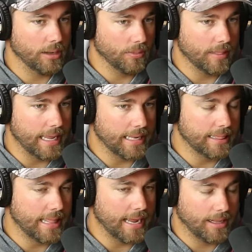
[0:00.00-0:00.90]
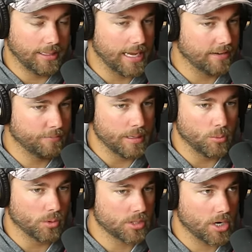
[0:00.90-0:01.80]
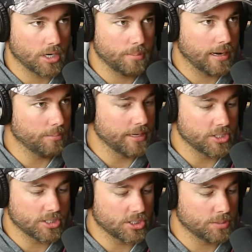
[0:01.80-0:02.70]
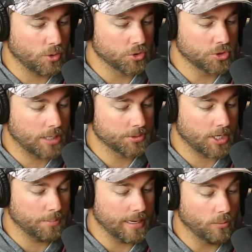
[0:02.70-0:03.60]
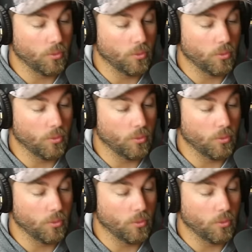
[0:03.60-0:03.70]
that a lot of people were talking about it being just a small drop shot bait.